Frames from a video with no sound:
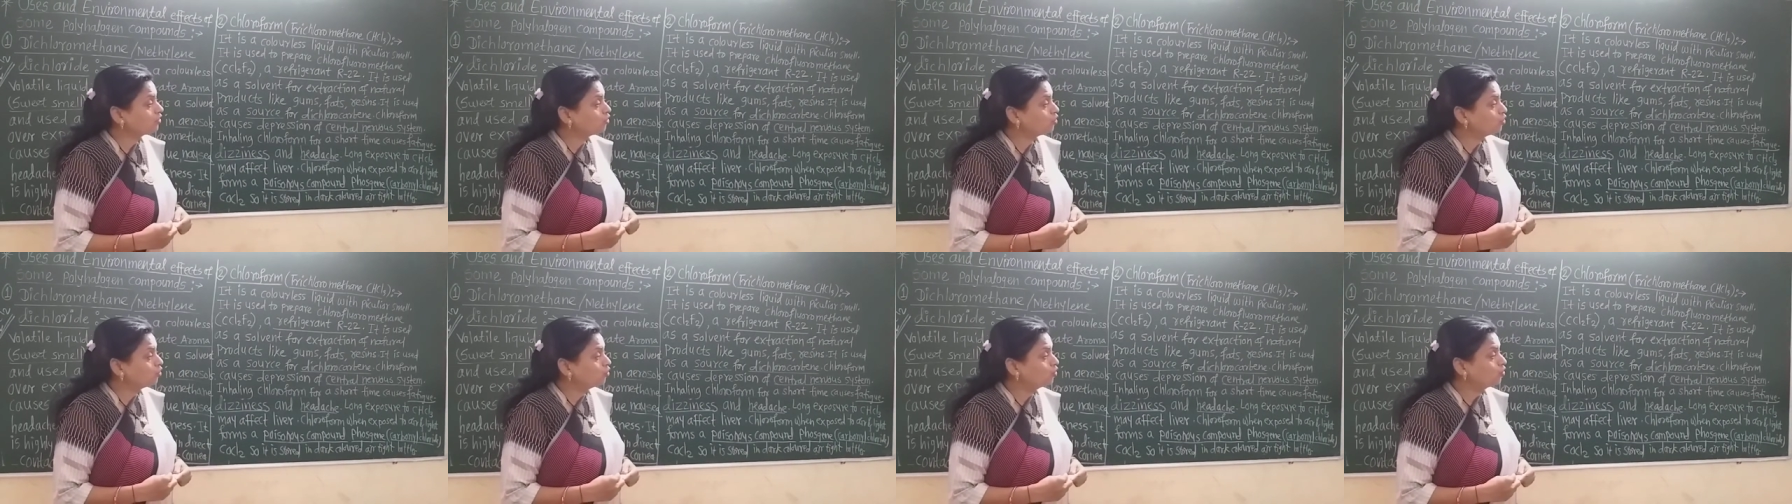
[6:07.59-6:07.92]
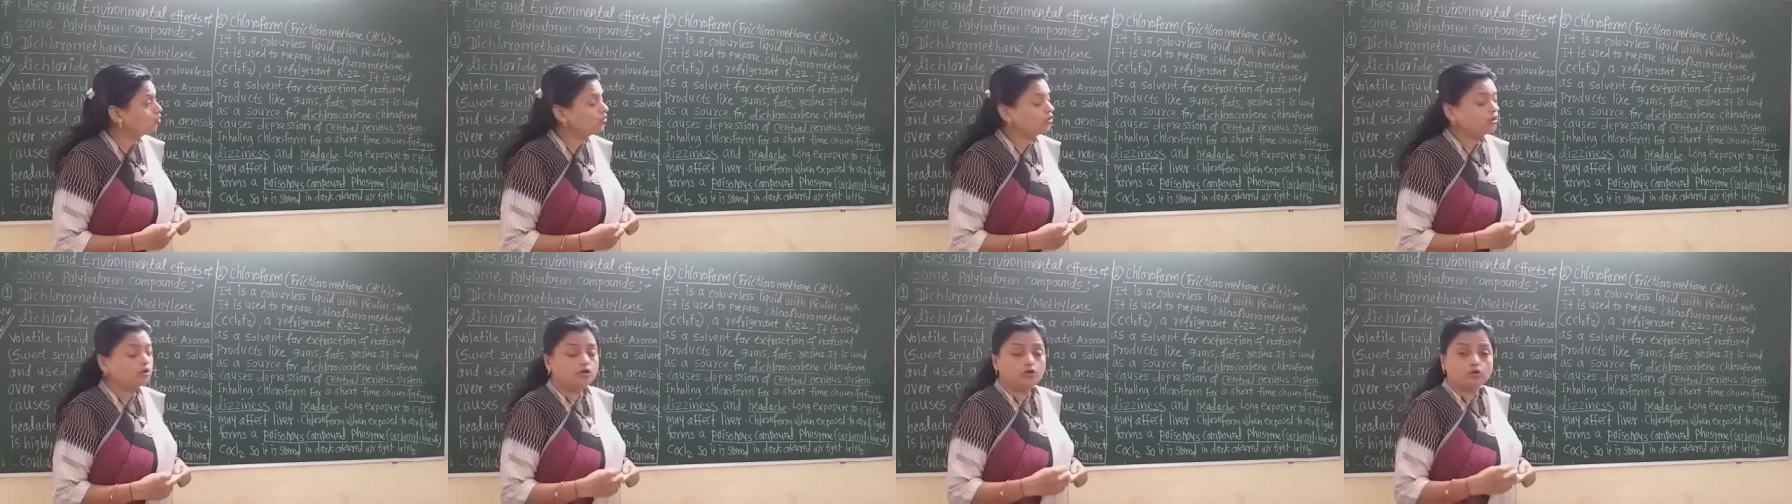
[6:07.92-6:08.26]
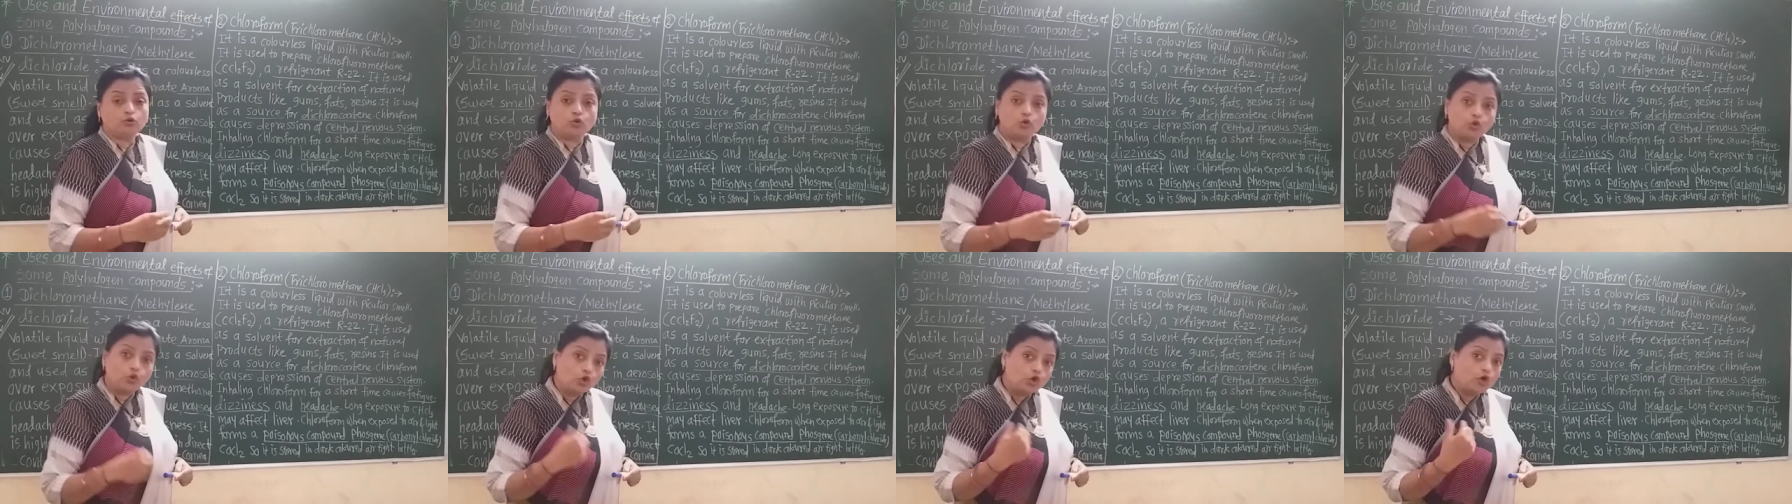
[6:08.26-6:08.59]
to
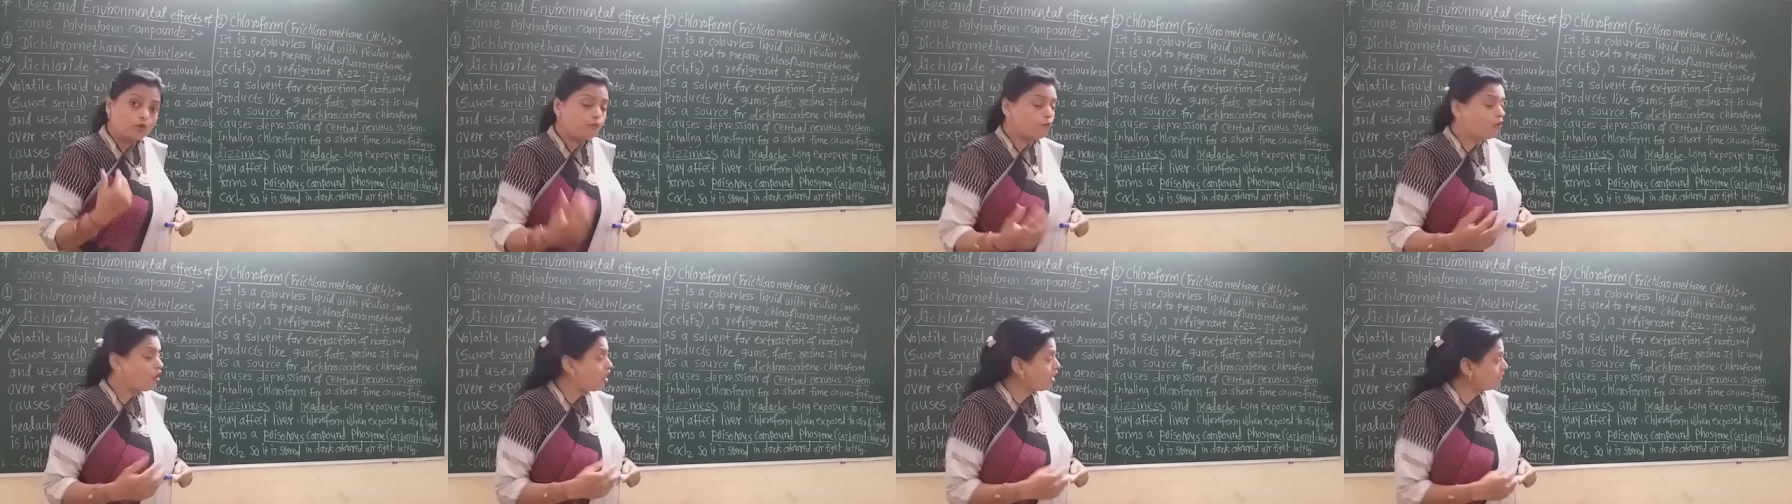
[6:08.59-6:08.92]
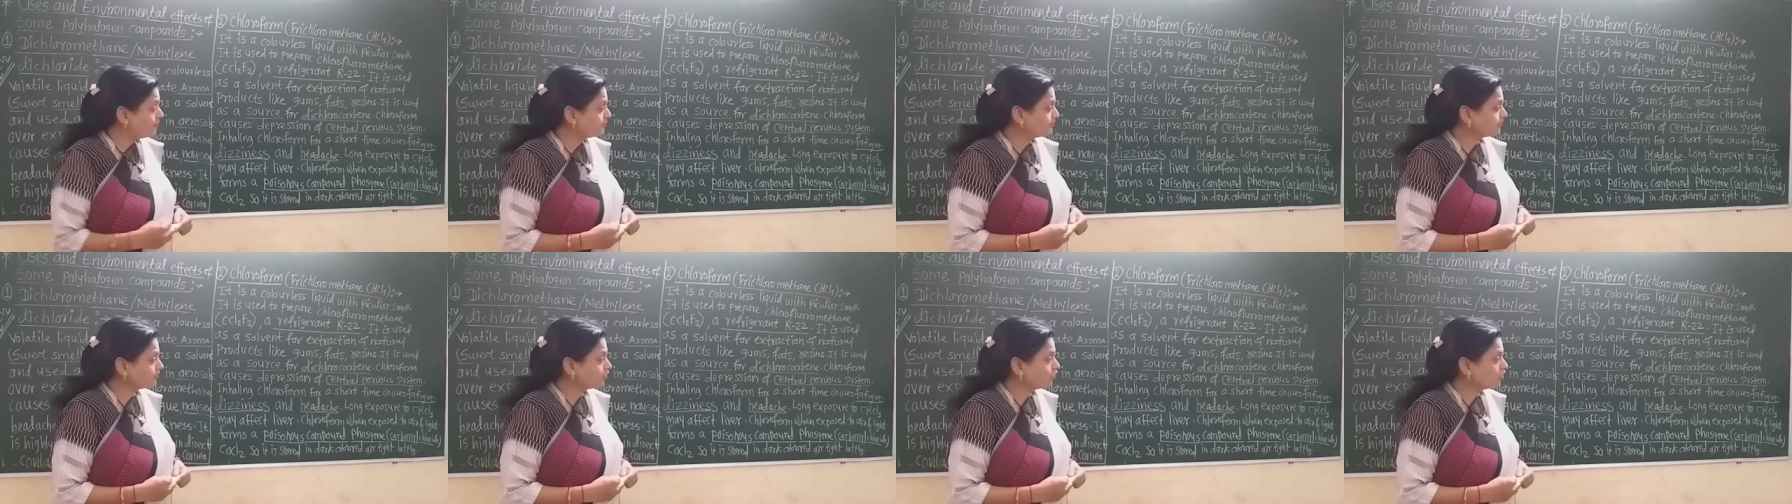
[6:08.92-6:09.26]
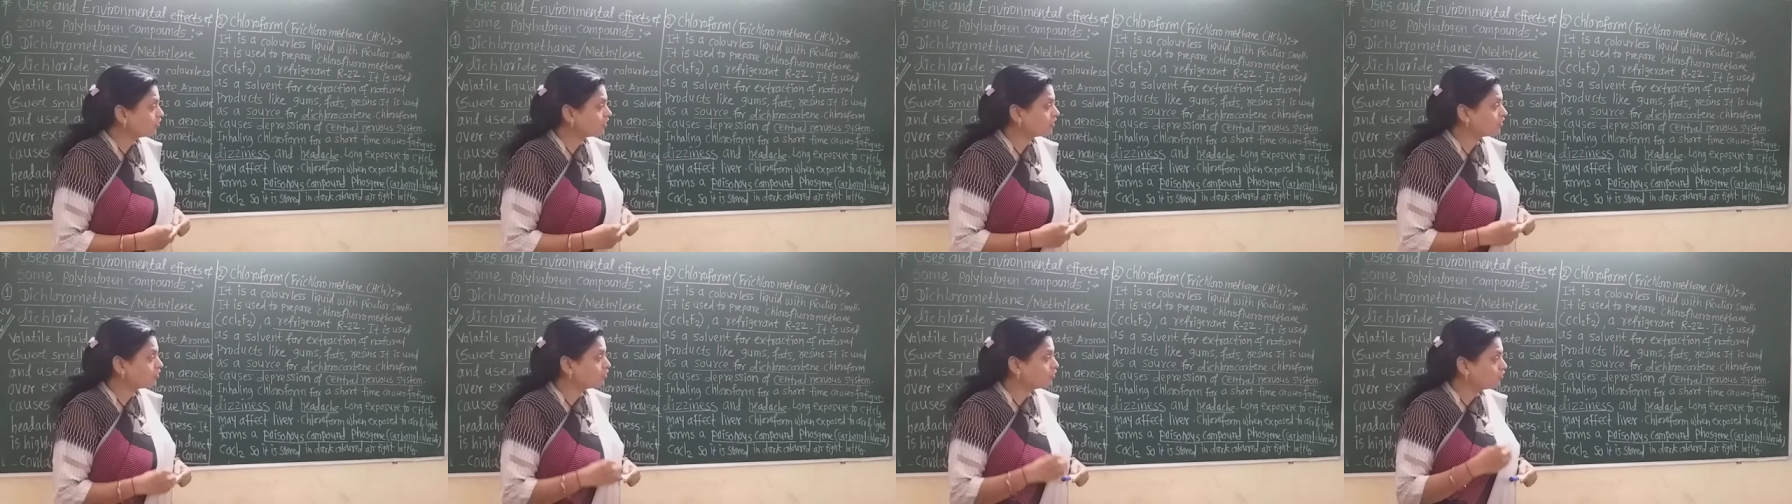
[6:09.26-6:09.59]
chloroform
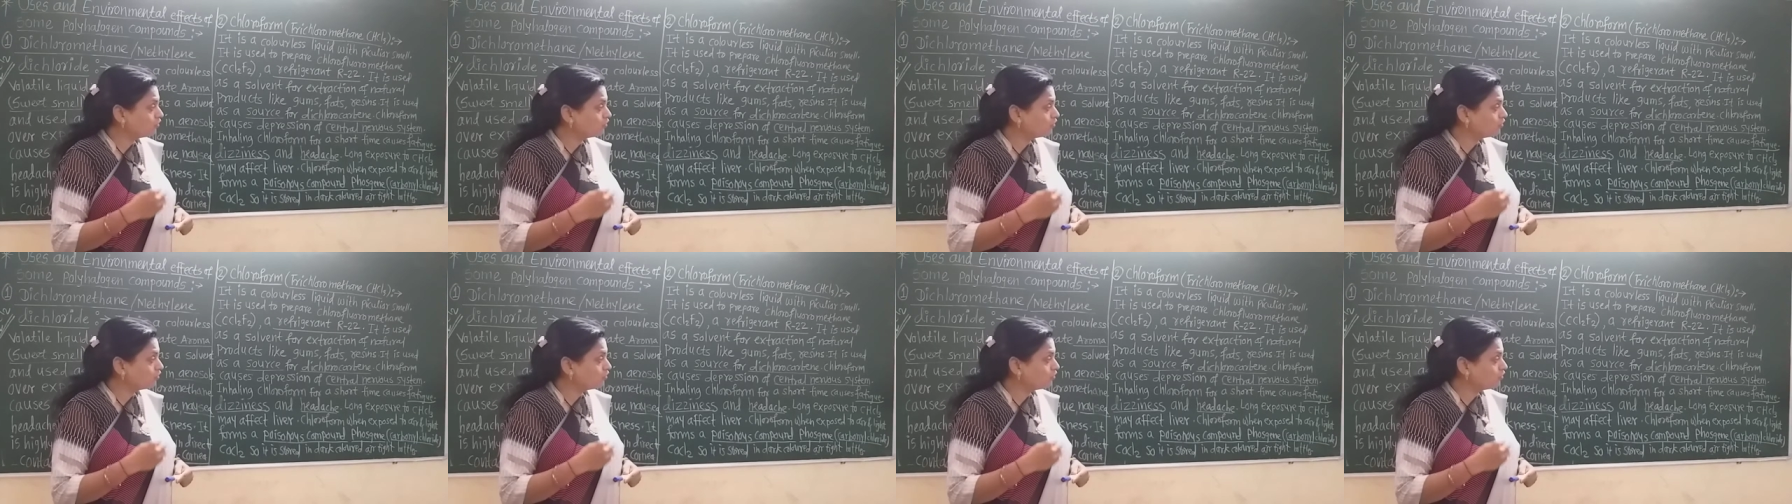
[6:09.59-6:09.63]
or